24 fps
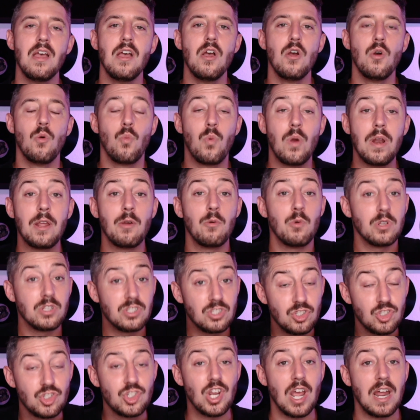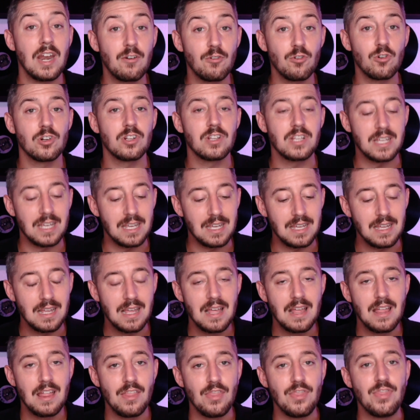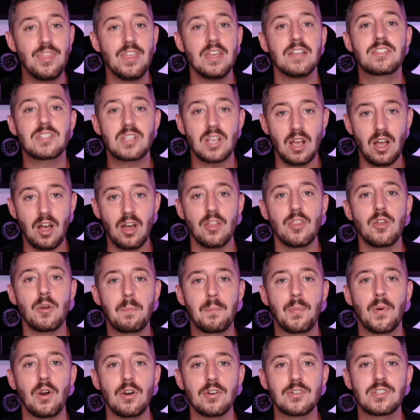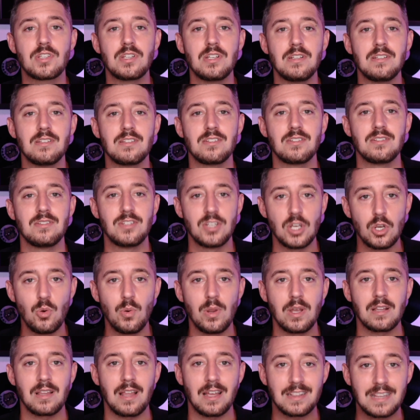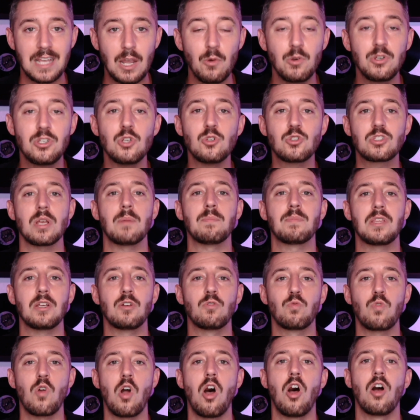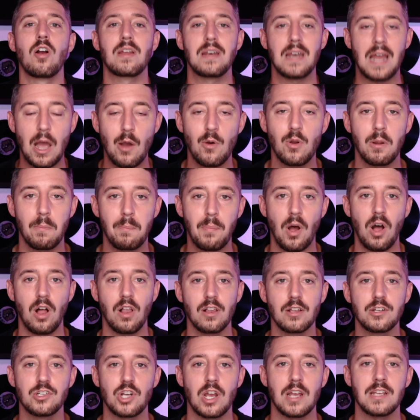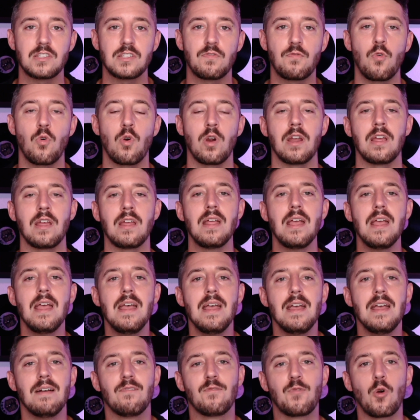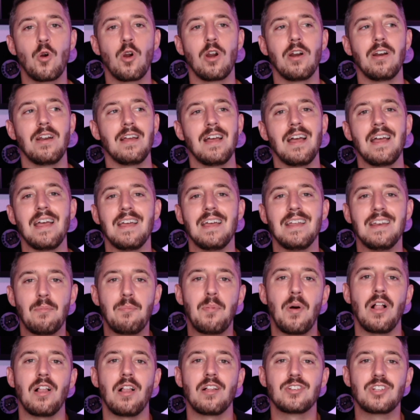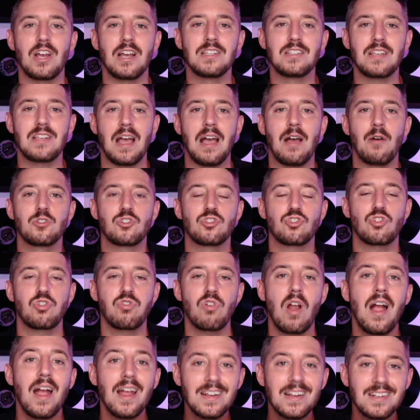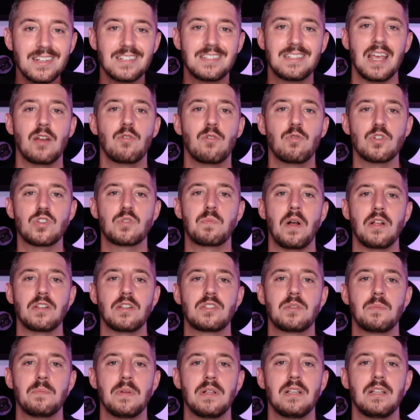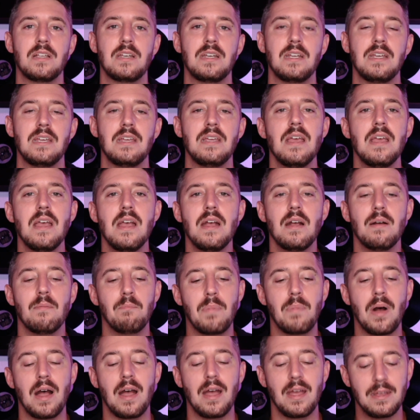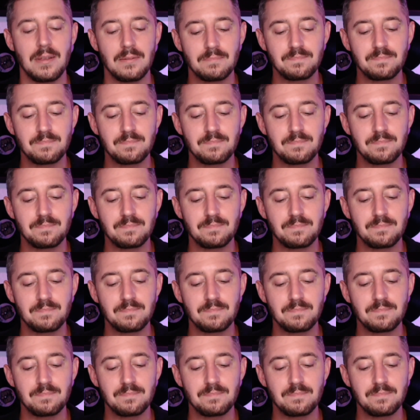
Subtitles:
when it was generally this other person's doing. Like they would do something wrong and I would apologize for it. I was trying to take responsibility by